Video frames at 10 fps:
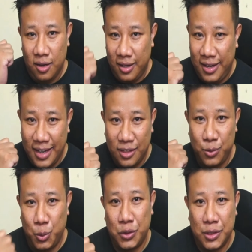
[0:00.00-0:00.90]
get the
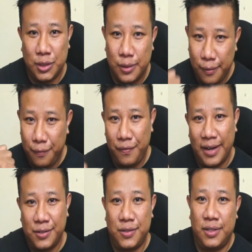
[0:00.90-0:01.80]
results
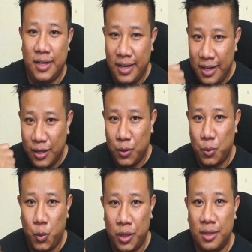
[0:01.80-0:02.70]
faster and
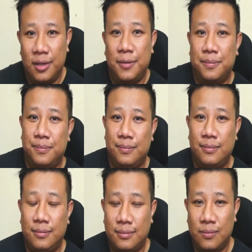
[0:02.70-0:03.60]
quicker.
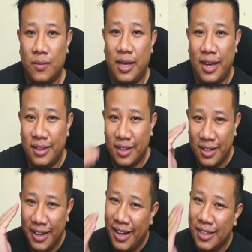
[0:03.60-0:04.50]
And the
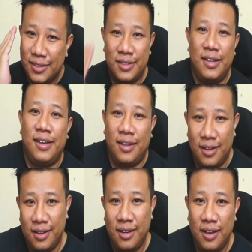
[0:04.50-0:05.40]
last thing,
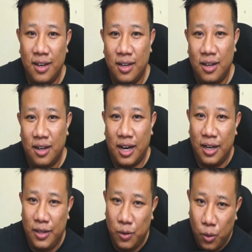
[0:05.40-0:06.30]

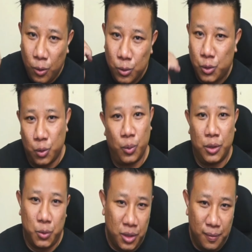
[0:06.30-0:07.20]
I also wanted
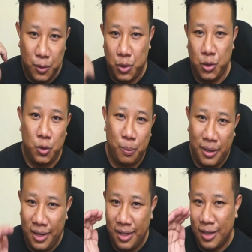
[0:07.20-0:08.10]
to give it to you, my
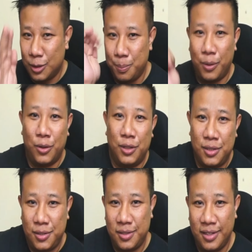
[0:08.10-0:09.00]
last
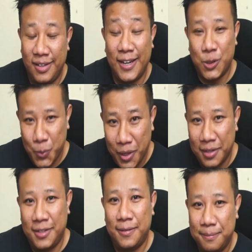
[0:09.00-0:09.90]
bonus. Guess
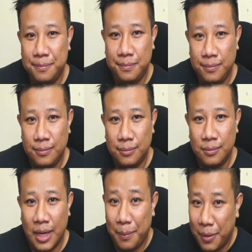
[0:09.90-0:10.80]
what?
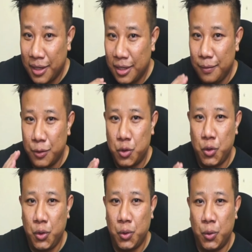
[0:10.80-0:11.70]
I'm gonna give it to
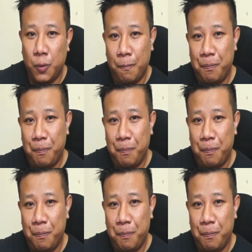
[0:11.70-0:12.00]
you,